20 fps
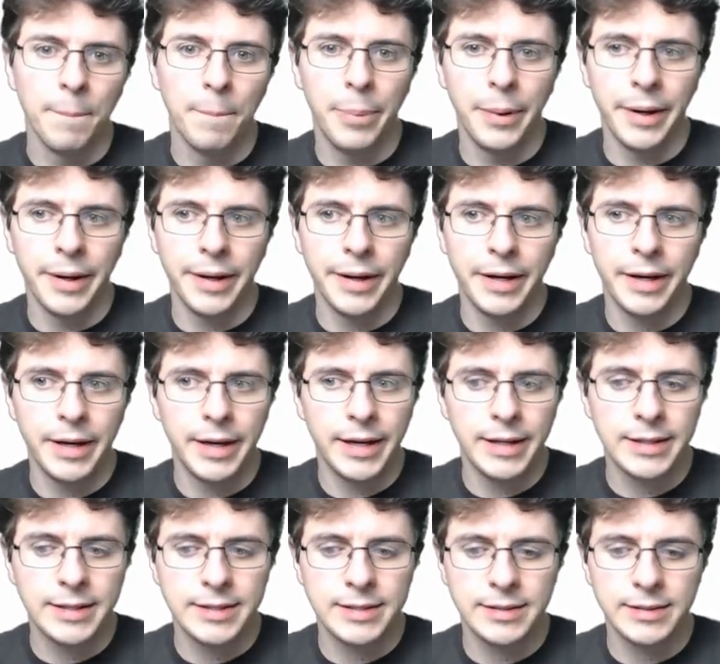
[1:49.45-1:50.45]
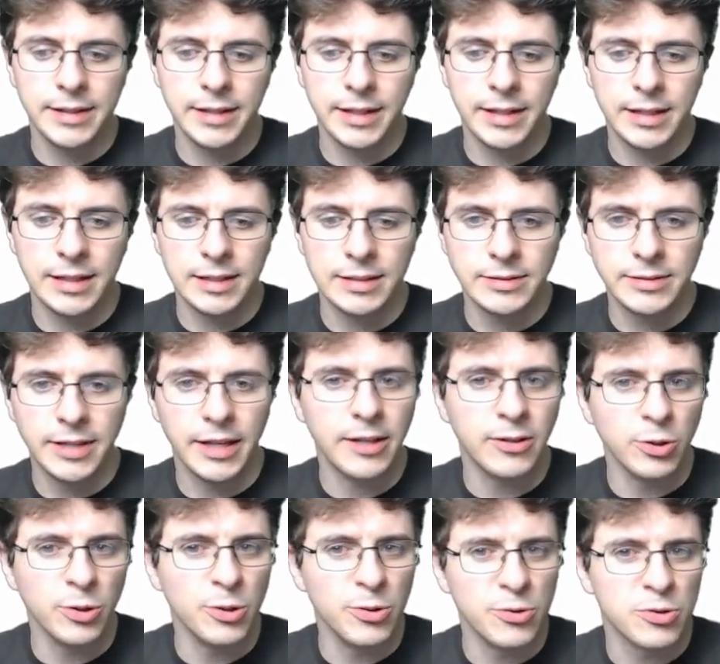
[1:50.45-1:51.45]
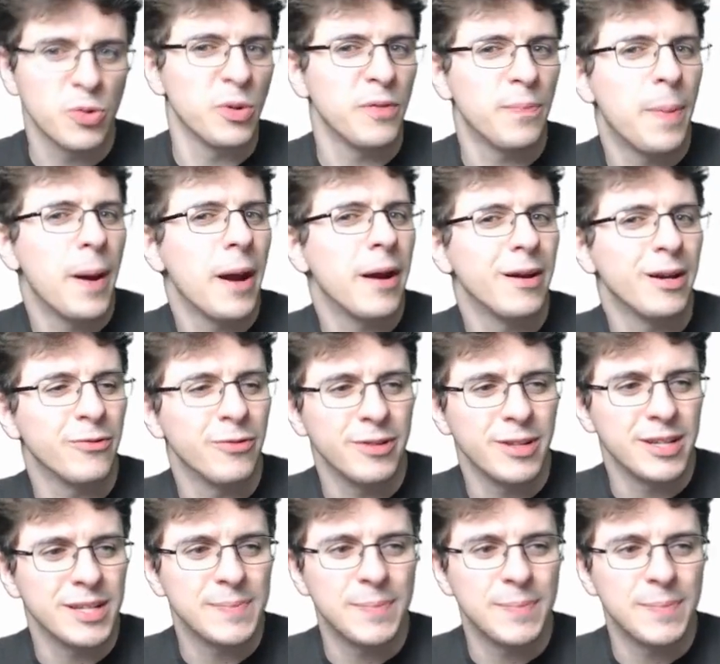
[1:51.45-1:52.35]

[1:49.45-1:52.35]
But they do use the word parrying for this.